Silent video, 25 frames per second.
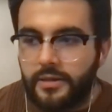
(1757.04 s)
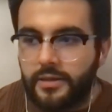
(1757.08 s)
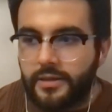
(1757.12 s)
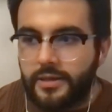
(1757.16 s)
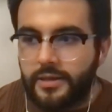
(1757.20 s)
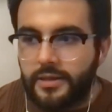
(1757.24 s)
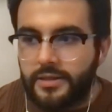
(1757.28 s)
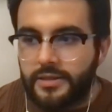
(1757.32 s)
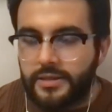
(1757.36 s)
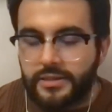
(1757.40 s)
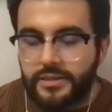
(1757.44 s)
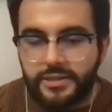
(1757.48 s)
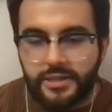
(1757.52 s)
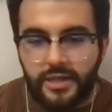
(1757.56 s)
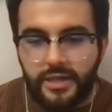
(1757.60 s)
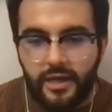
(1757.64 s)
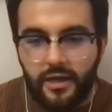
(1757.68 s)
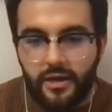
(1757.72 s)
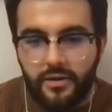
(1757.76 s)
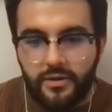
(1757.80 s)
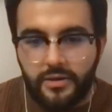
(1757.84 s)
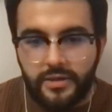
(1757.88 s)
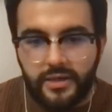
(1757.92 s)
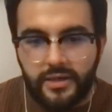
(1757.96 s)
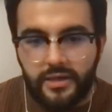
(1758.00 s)
it's a
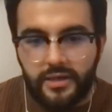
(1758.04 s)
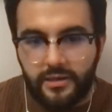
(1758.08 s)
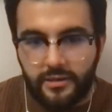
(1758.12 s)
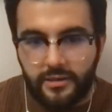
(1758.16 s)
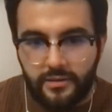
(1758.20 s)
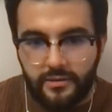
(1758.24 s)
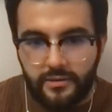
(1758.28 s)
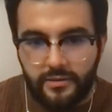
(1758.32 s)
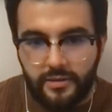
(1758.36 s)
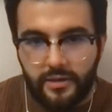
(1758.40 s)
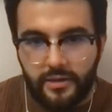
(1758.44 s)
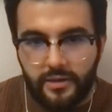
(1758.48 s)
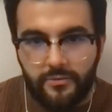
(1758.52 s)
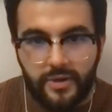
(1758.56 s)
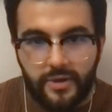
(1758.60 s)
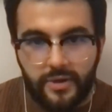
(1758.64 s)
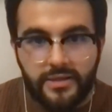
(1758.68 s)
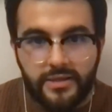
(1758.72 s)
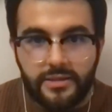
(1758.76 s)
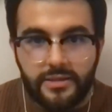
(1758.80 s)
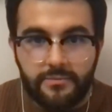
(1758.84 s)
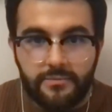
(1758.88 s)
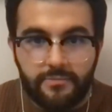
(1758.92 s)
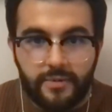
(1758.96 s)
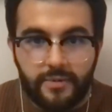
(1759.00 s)
child getting
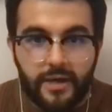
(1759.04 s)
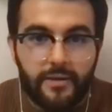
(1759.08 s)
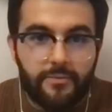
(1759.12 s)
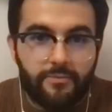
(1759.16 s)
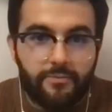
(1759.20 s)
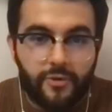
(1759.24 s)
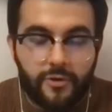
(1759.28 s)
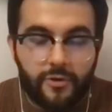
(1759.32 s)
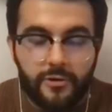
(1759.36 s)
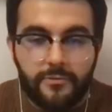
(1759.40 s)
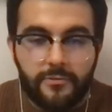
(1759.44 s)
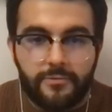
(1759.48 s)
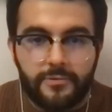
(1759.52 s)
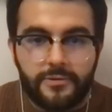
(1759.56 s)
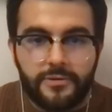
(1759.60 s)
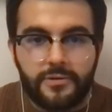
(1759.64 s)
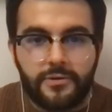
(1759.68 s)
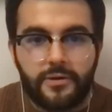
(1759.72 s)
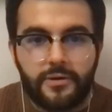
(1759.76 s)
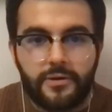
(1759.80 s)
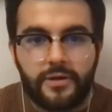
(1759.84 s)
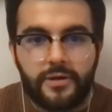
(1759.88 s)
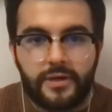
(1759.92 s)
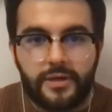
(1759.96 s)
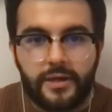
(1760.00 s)
arrested by border
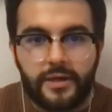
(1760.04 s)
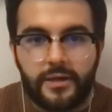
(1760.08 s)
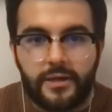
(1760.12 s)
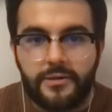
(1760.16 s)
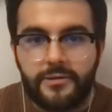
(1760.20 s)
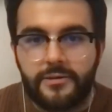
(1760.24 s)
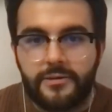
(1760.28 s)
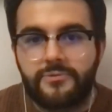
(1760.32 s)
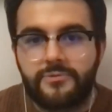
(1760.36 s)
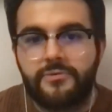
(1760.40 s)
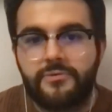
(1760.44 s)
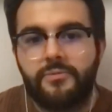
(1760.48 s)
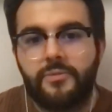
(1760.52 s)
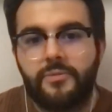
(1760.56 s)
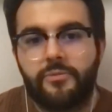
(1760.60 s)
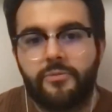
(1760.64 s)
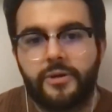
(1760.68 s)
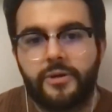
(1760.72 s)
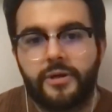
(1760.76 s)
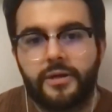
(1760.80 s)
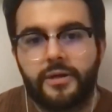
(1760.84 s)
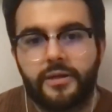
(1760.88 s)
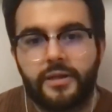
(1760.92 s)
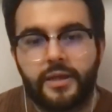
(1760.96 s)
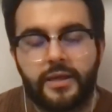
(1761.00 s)
patrol, and I just
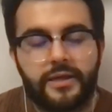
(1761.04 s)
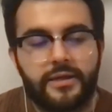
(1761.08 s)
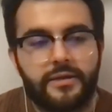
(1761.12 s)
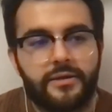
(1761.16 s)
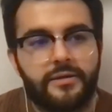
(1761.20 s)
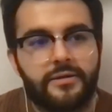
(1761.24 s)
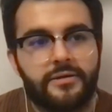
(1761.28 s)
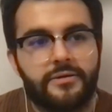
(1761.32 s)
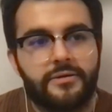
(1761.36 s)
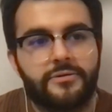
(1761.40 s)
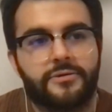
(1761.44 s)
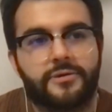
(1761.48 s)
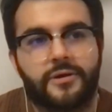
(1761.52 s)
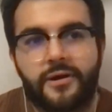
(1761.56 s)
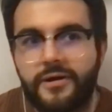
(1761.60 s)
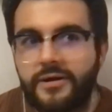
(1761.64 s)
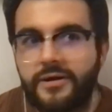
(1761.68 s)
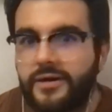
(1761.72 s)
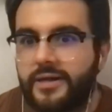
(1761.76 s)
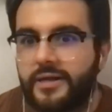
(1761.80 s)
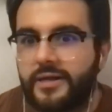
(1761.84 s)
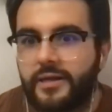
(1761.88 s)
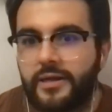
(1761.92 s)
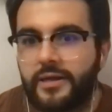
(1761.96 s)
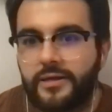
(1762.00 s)
remember like drawing
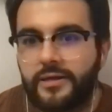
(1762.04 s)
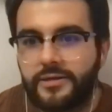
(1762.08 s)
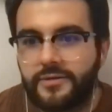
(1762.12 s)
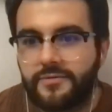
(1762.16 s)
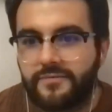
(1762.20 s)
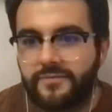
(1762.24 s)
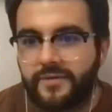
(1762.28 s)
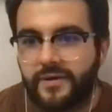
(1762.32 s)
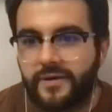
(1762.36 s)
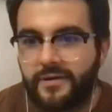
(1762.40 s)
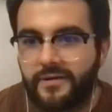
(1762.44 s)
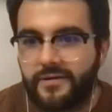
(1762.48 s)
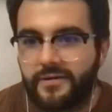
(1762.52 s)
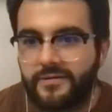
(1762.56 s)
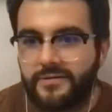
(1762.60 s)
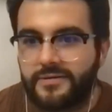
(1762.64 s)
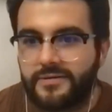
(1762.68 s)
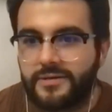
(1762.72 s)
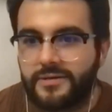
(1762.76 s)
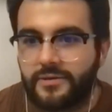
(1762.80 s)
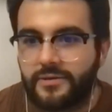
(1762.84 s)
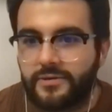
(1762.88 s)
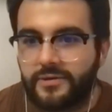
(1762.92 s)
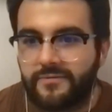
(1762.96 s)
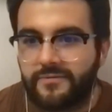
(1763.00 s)
it, and I just felt
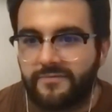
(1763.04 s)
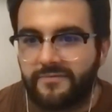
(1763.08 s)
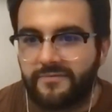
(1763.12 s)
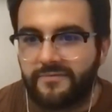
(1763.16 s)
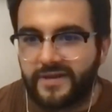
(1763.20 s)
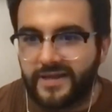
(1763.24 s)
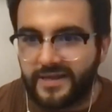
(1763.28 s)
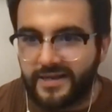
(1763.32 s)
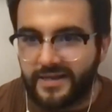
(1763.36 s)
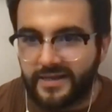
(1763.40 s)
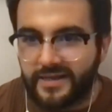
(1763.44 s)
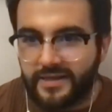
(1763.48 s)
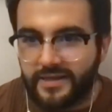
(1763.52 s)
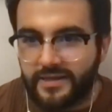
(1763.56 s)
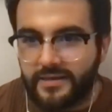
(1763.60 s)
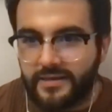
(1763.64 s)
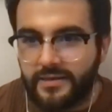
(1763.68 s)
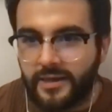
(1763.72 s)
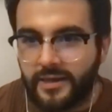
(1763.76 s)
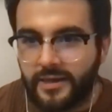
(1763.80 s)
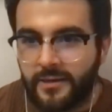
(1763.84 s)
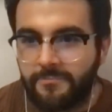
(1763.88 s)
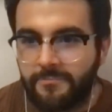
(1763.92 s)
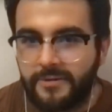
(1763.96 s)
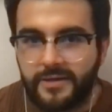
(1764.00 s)
so defeated,
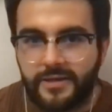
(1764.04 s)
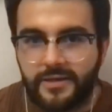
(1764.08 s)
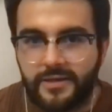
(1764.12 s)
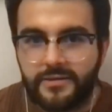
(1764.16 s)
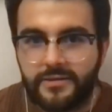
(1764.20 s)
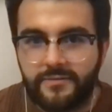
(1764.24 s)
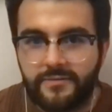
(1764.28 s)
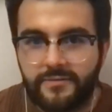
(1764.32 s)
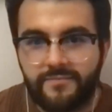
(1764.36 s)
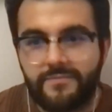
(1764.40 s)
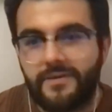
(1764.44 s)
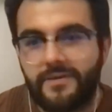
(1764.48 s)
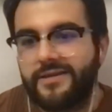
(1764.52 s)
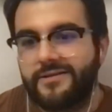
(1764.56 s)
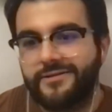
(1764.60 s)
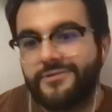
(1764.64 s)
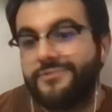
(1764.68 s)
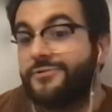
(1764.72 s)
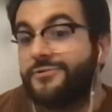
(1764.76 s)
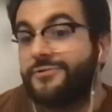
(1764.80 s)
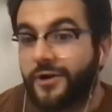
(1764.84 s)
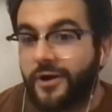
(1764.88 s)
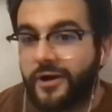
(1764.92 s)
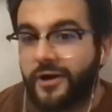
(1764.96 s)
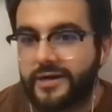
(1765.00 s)
not because of like
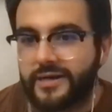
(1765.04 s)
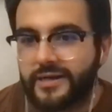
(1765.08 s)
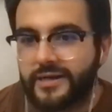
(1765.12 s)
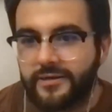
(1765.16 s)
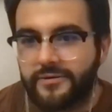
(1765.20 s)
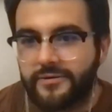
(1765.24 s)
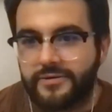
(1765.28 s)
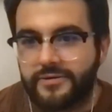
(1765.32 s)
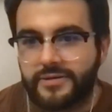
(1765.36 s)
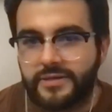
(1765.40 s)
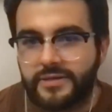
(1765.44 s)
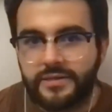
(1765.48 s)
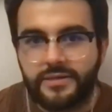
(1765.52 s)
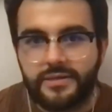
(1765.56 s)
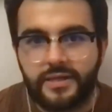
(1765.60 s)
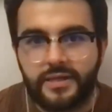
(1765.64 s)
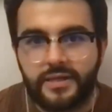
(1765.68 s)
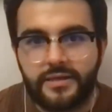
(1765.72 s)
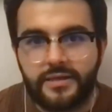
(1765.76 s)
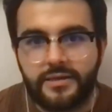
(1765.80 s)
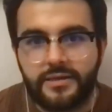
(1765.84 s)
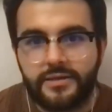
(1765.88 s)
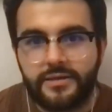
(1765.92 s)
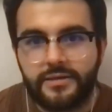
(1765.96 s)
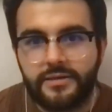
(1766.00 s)
drawing it, it was just
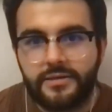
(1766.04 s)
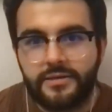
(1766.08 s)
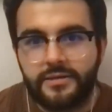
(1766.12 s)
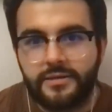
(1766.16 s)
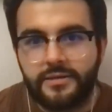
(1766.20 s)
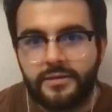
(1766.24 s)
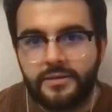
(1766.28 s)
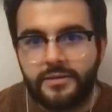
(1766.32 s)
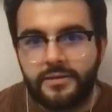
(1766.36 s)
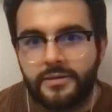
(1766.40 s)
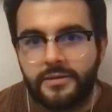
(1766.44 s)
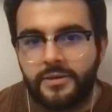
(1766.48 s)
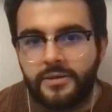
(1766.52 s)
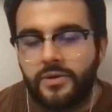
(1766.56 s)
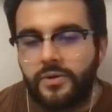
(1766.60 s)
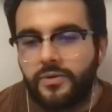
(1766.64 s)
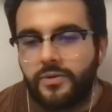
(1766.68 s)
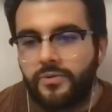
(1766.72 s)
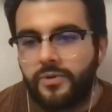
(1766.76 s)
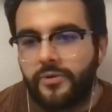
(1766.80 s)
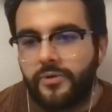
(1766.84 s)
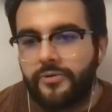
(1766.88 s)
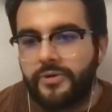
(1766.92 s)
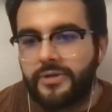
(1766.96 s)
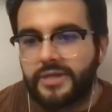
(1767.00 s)
like
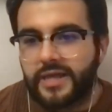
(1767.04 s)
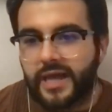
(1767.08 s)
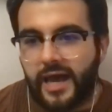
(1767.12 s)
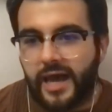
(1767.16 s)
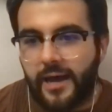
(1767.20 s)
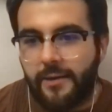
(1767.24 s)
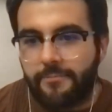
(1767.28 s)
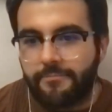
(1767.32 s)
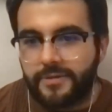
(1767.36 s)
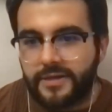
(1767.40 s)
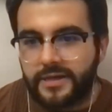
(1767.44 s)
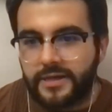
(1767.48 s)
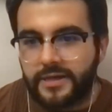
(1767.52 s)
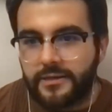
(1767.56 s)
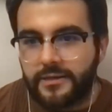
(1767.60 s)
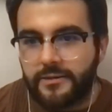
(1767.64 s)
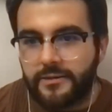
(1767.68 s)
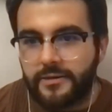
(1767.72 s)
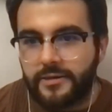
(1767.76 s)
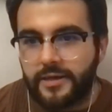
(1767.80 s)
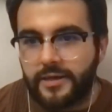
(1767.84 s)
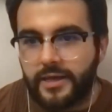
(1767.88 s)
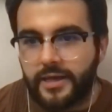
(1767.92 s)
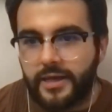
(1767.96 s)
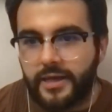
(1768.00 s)
what was
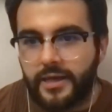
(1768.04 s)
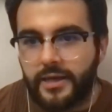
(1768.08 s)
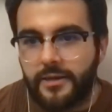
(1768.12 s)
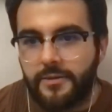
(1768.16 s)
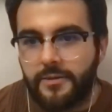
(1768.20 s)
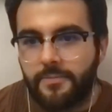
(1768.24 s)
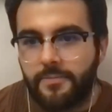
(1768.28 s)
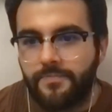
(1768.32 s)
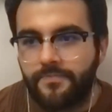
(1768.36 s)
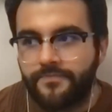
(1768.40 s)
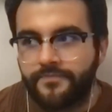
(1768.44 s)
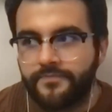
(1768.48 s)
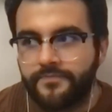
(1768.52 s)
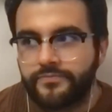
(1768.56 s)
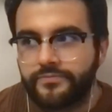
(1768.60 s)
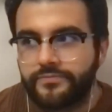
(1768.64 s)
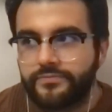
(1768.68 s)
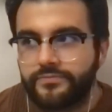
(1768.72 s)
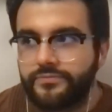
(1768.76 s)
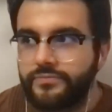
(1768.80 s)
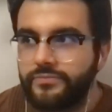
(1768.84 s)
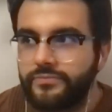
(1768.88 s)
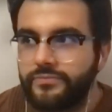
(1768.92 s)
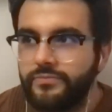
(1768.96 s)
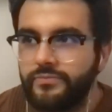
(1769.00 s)
happening, and
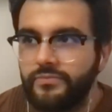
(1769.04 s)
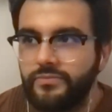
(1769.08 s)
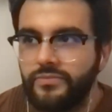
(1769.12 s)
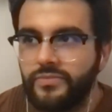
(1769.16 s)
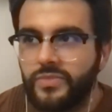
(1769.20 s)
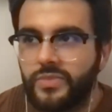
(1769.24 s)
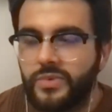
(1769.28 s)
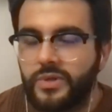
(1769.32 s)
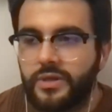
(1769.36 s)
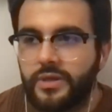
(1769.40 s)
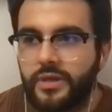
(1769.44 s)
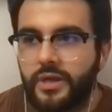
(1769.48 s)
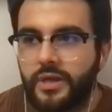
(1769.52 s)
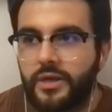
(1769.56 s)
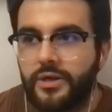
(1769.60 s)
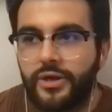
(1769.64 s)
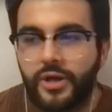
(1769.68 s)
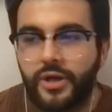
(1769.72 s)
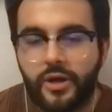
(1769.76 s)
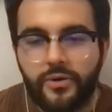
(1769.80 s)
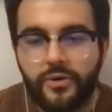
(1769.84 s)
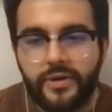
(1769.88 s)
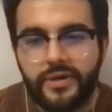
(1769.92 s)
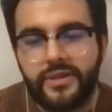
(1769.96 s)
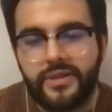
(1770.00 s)

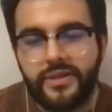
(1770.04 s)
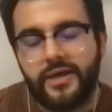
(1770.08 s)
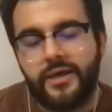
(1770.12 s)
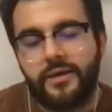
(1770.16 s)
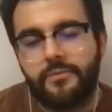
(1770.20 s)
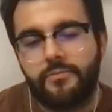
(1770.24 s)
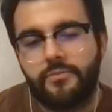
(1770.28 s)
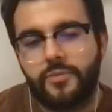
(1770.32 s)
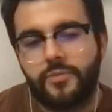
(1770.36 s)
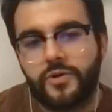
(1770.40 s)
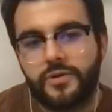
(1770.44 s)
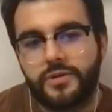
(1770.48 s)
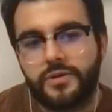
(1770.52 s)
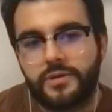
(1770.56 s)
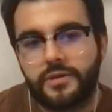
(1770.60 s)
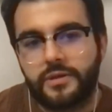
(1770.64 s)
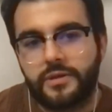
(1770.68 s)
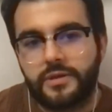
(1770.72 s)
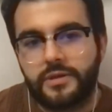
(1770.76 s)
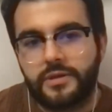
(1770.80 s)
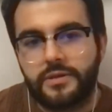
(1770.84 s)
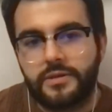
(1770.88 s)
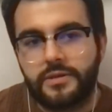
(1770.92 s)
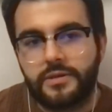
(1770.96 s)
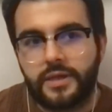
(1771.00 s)
knowing that most of
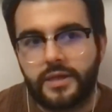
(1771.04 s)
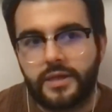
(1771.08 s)
the